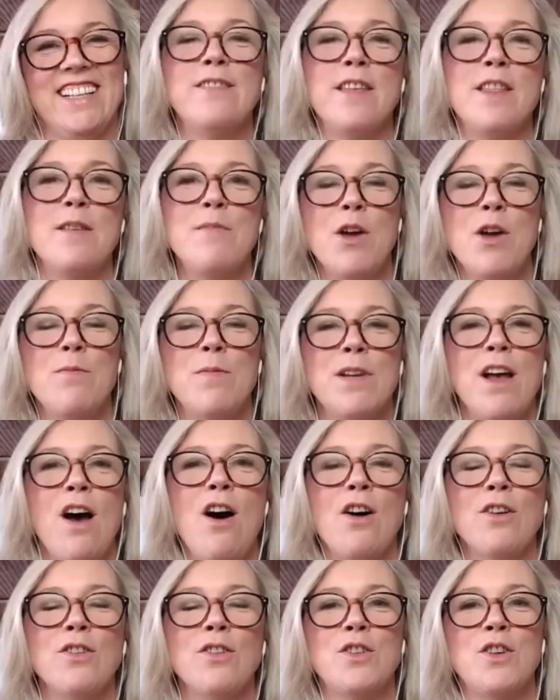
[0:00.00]
the moment
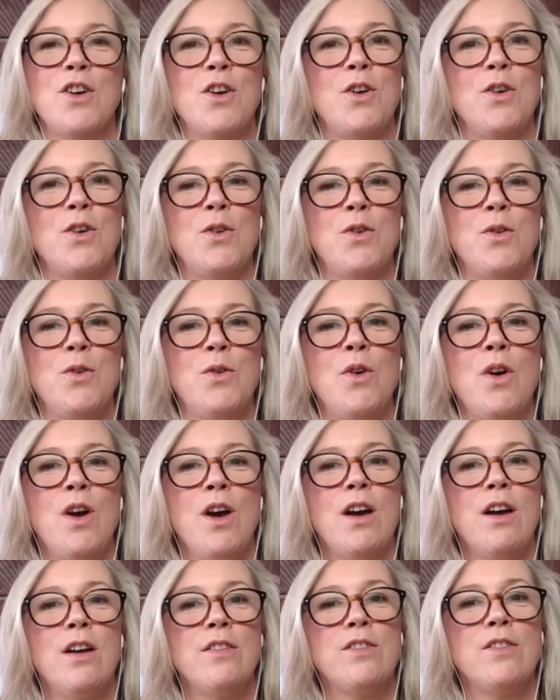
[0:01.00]
are to
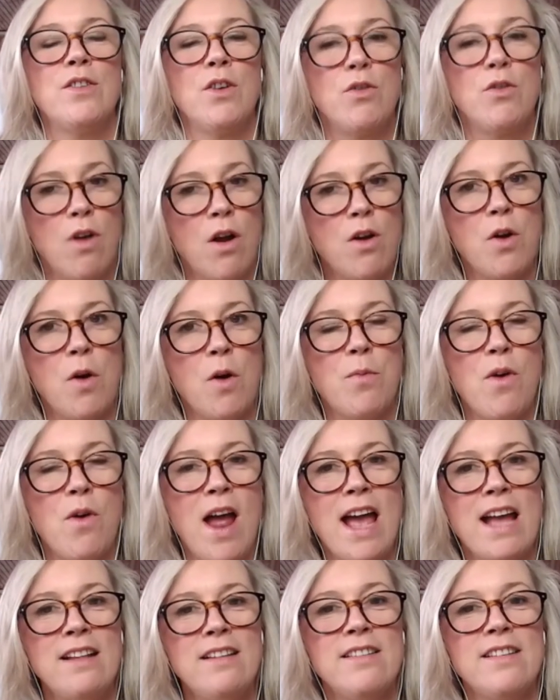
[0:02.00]
grow your
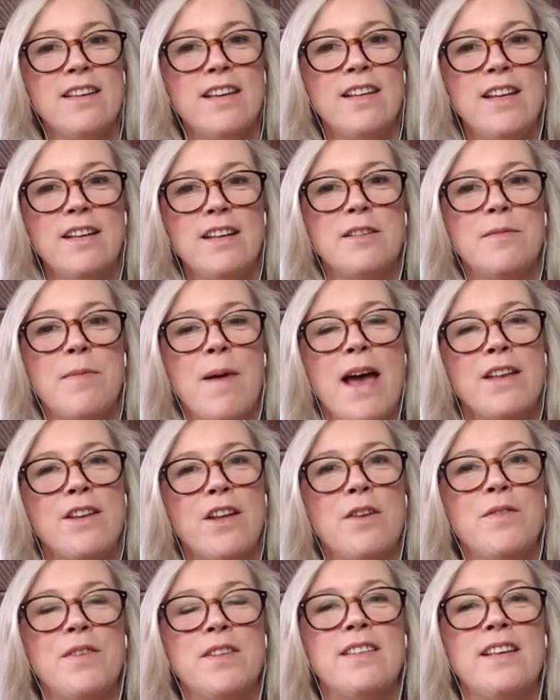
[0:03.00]
brand and expand
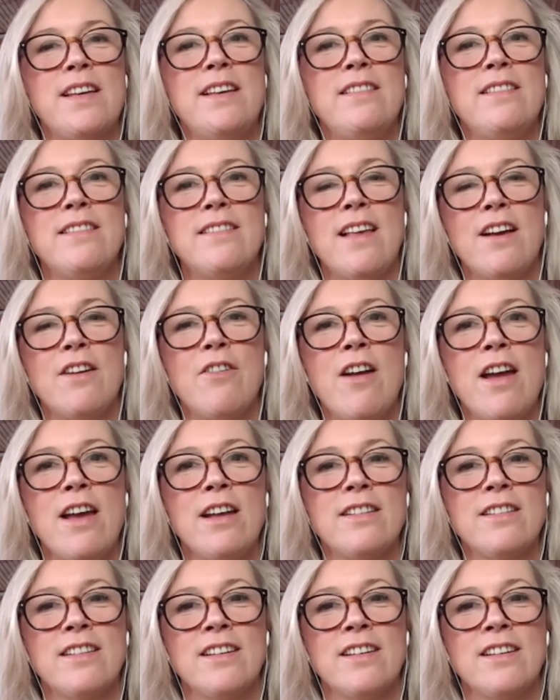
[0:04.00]
overseas. Is that correct?